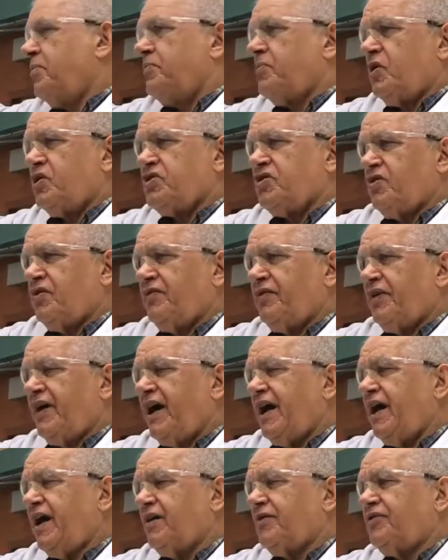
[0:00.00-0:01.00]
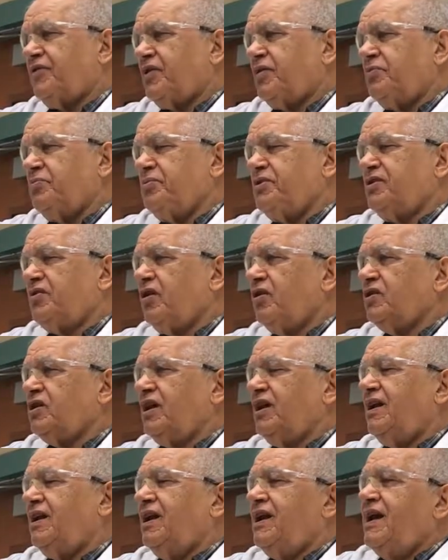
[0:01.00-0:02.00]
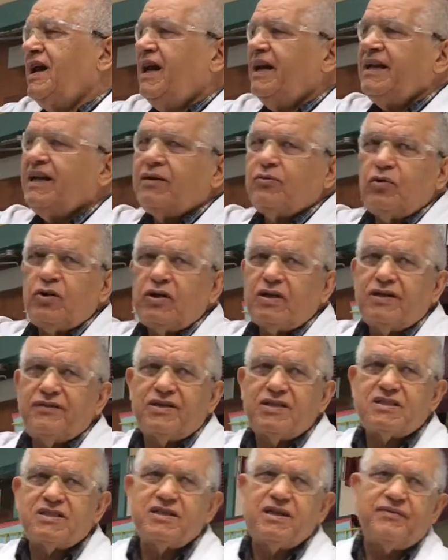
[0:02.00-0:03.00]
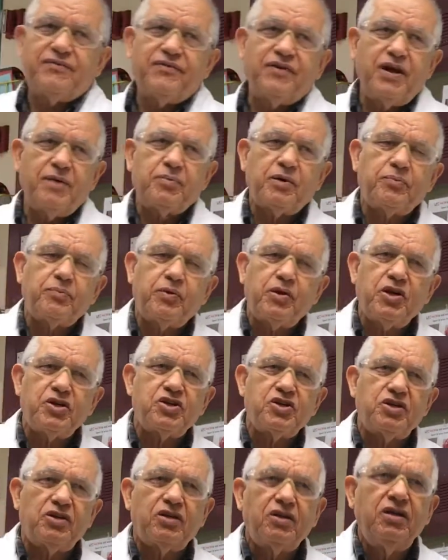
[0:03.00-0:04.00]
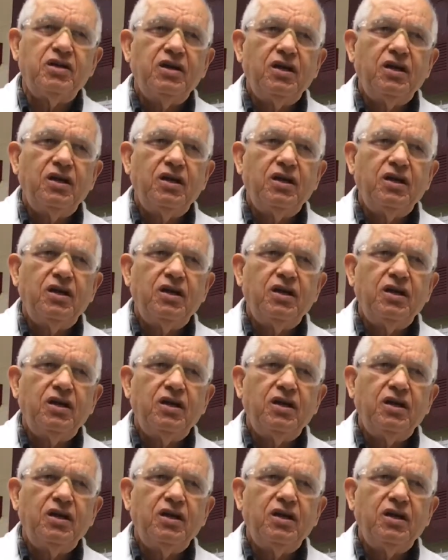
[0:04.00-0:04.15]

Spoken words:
pressure of air from V total, and that will give us the vapor pressure